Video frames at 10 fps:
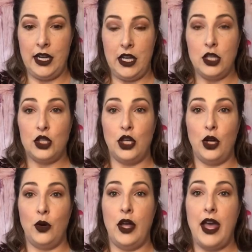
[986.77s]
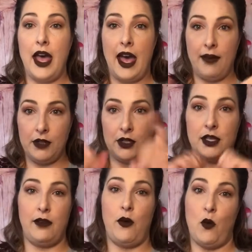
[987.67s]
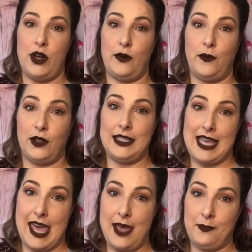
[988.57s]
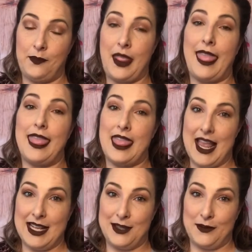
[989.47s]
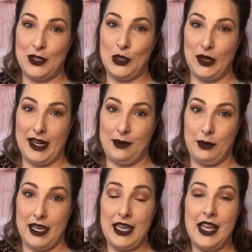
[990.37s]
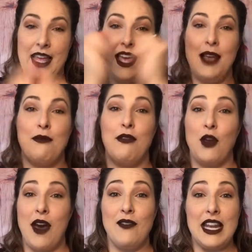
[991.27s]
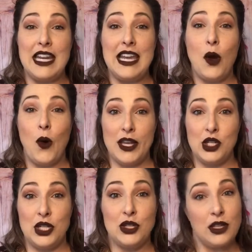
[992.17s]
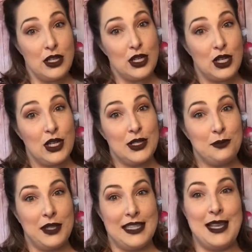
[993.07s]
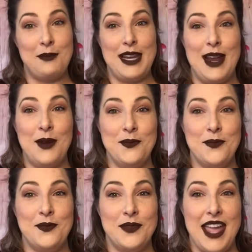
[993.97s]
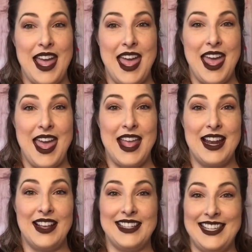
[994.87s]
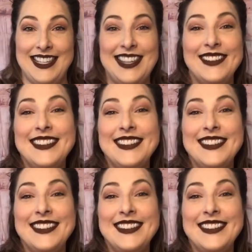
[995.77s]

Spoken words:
So have yourself a wonderful day. Thanks for joining me. If you have any questions or concerns, please let me know, and I'll see you soon.